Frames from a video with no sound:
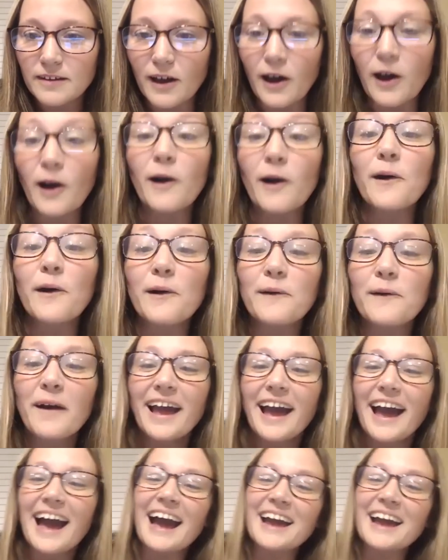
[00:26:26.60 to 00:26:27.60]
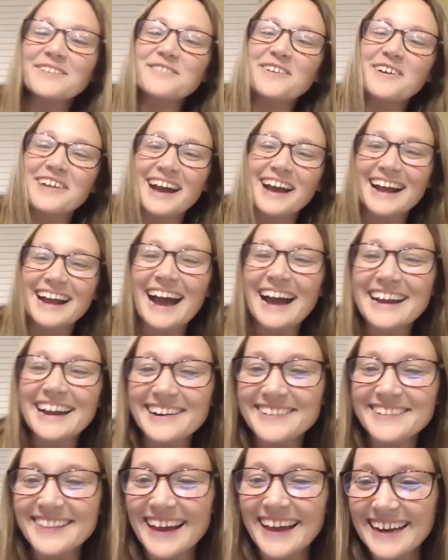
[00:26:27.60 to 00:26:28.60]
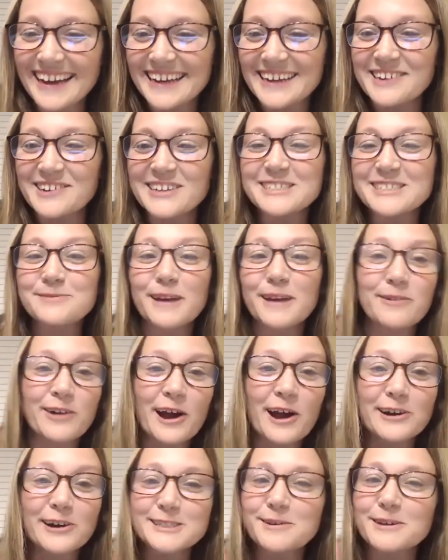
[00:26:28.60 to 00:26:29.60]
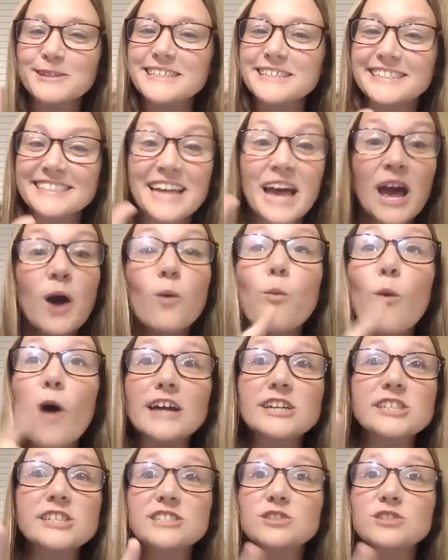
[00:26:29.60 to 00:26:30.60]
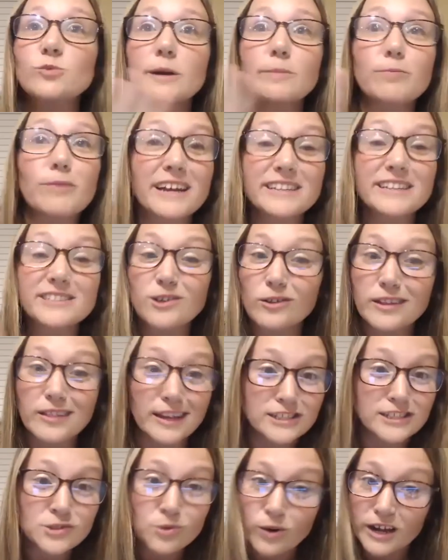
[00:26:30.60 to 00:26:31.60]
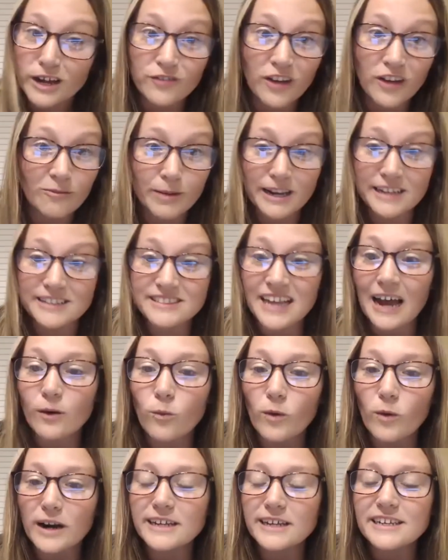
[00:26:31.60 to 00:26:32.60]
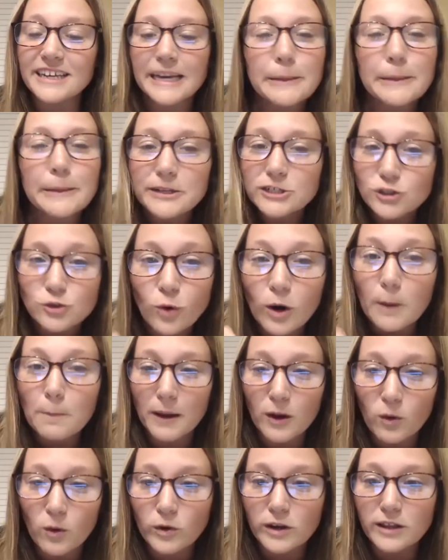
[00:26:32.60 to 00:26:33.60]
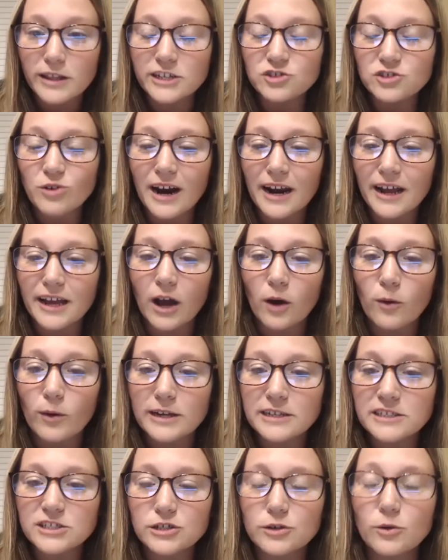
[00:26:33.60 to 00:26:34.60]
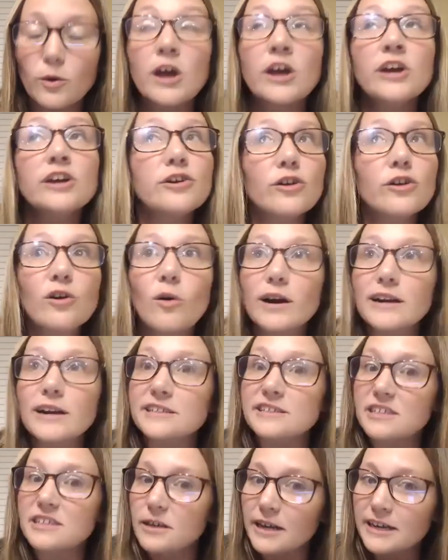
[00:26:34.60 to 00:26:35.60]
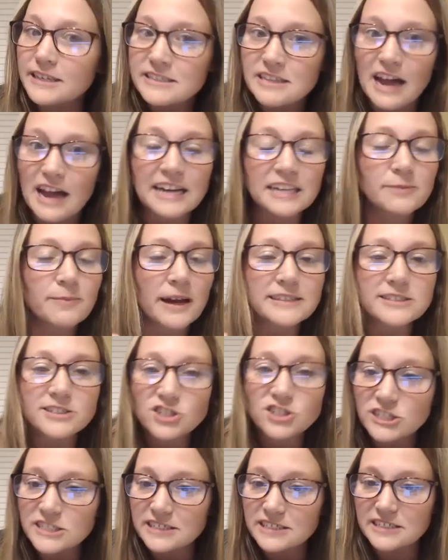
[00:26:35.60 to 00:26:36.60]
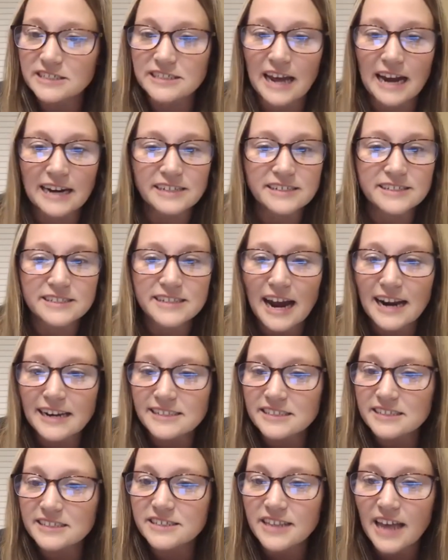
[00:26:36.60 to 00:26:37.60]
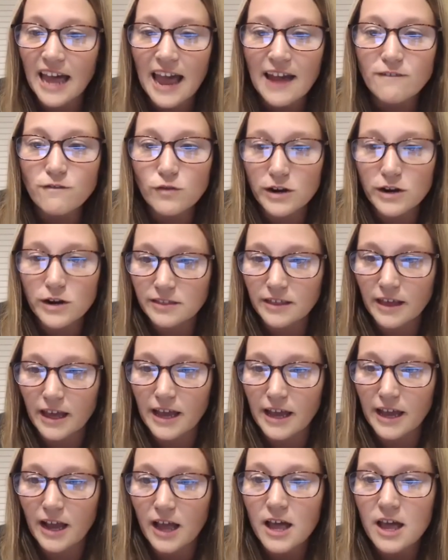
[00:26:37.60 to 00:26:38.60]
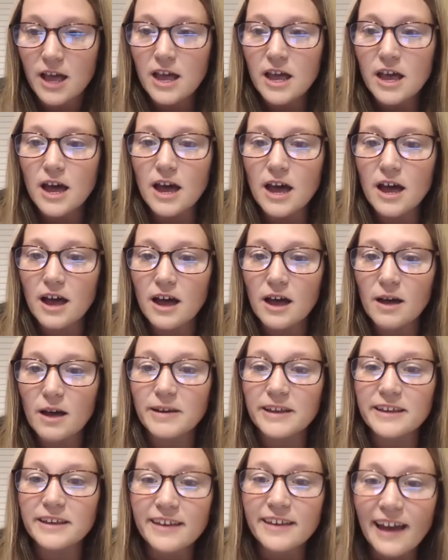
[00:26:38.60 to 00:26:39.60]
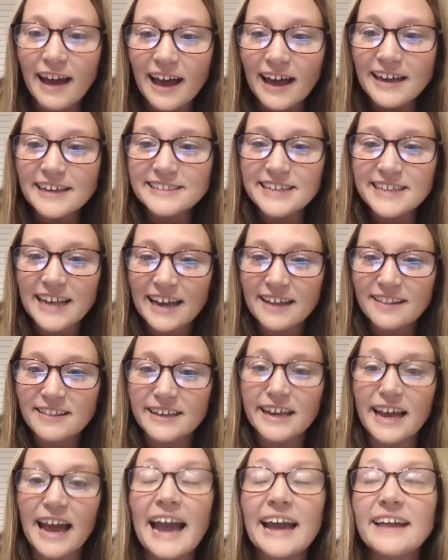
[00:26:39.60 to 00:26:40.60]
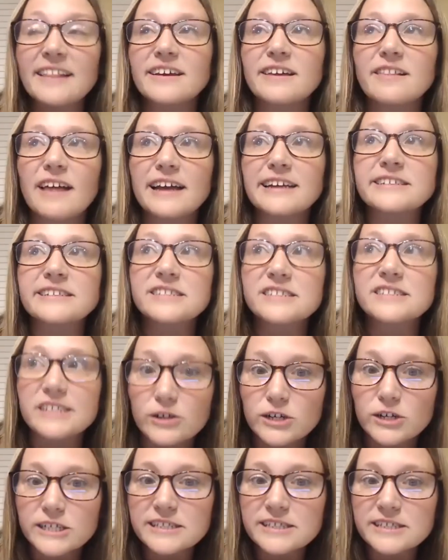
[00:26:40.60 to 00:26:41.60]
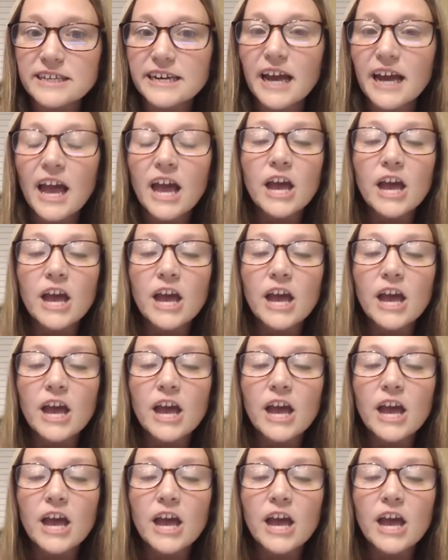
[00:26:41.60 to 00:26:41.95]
Oh, iPhone, I got here late. Can you explain what a host post is? Watch this replay. It's only like 25 minutes. I wanted to keep it short, but really try to go into, you're going to see exact messages, exact statuses, everything. Yes, Haley. Haley, like seriously,